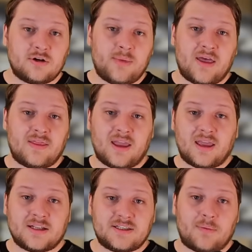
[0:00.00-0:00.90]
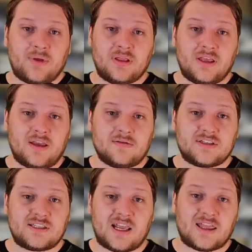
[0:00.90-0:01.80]
man then gets up and leaves,
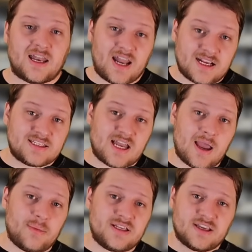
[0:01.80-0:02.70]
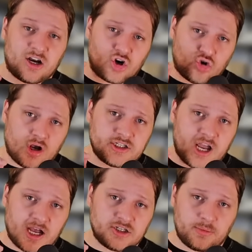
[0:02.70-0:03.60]
saying that next time he's gonna crush
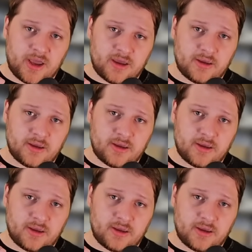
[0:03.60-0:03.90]
Hajime.